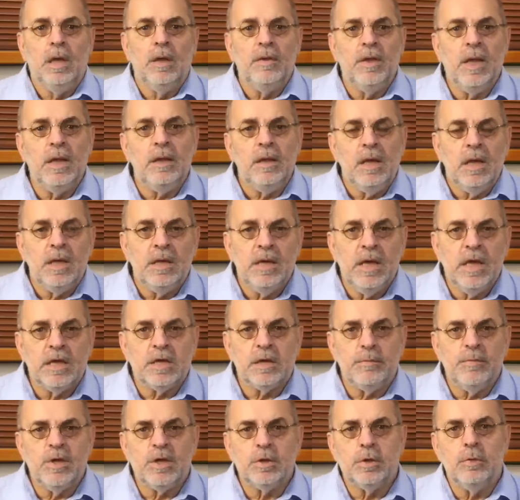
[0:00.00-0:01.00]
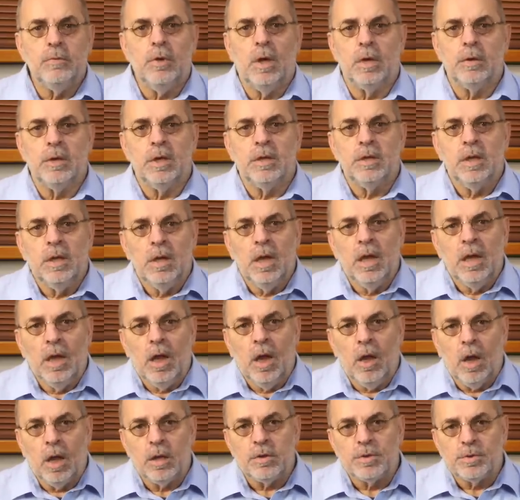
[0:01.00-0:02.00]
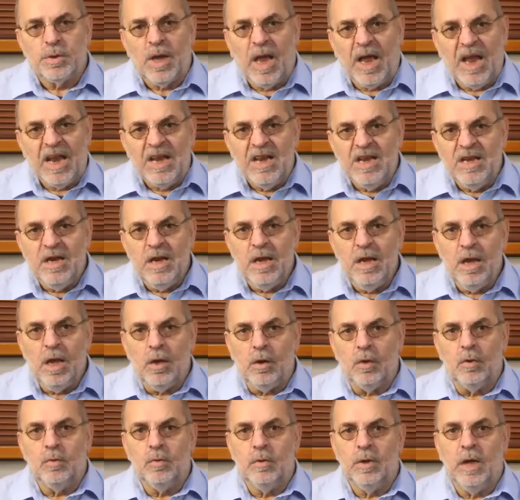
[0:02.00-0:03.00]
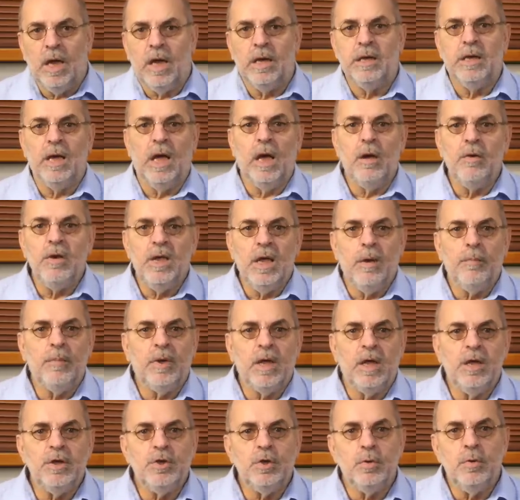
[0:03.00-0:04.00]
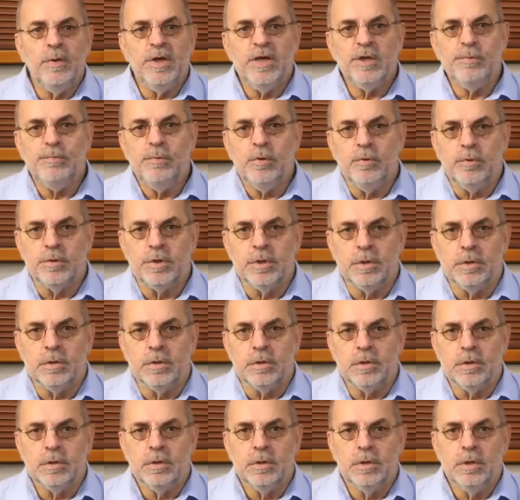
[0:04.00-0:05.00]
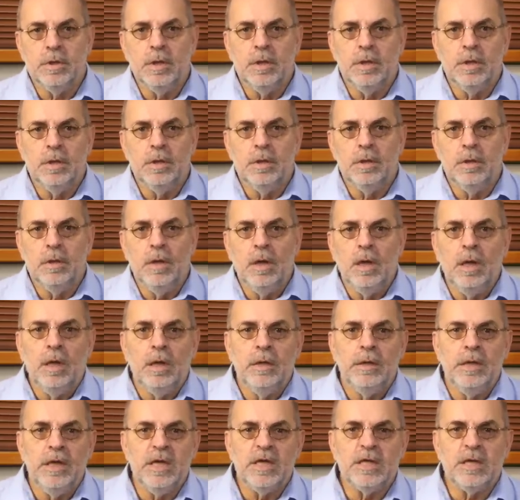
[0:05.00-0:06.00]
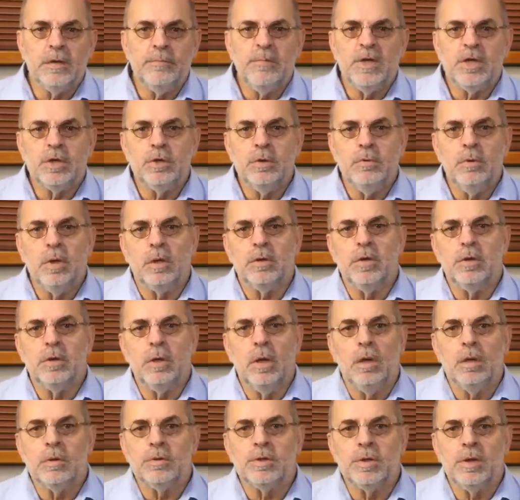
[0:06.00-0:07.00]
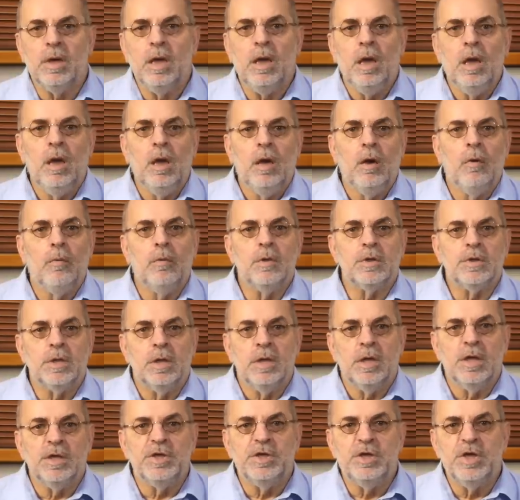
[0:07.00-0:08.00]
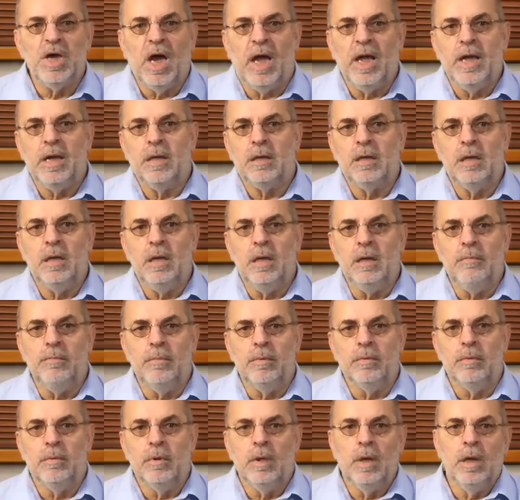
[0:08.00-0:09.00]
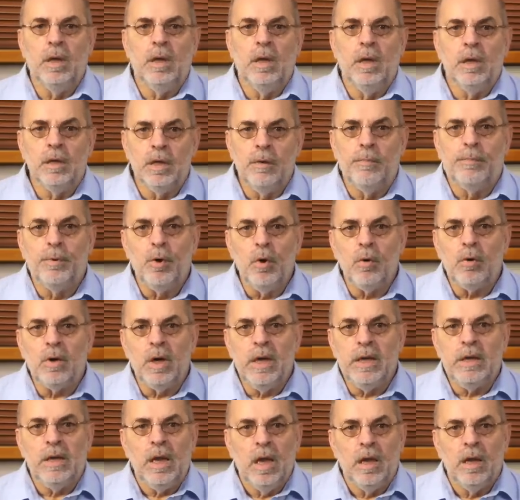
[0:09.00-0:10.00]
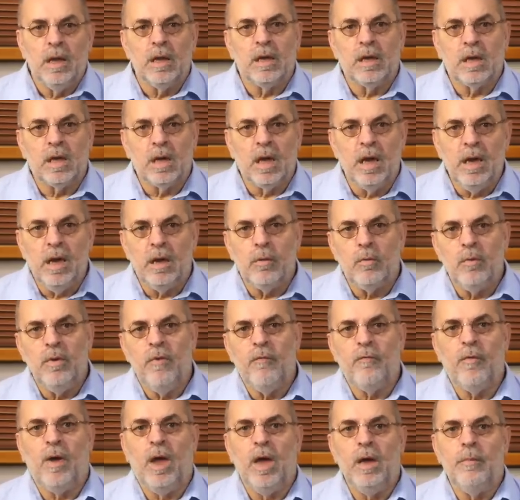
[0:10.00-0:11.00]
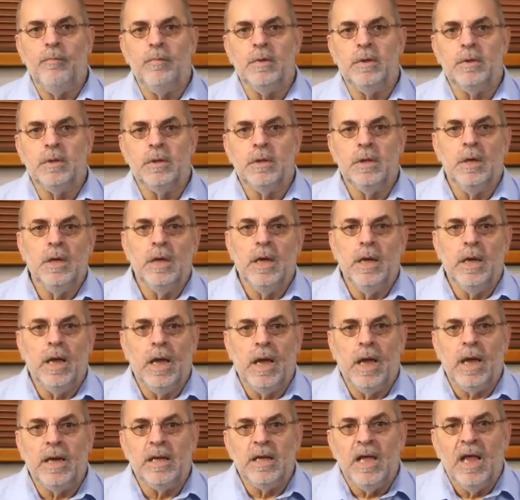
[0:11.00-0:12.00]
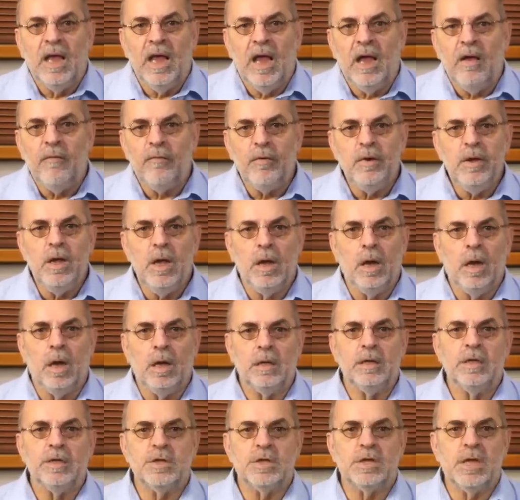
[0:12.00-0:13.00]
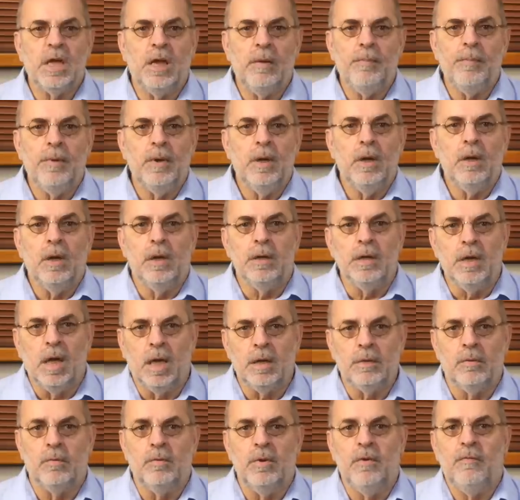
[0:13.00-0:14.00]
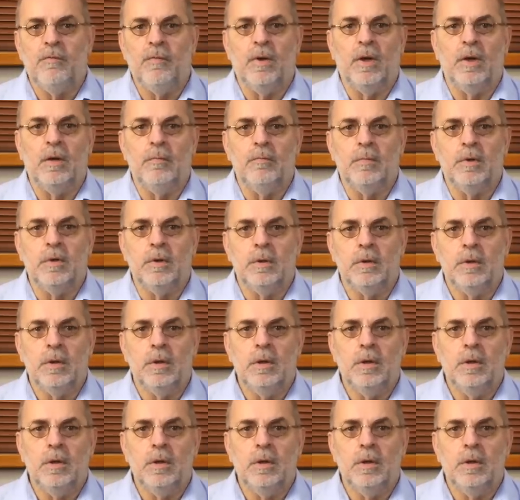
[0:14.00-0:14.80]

Then the S M S two hundred Ultra Neo and now the M K two sBoosters. The S M S two hundred Ultra was a giant leap, the Brooklyn a clear refinement and every other step another refinement.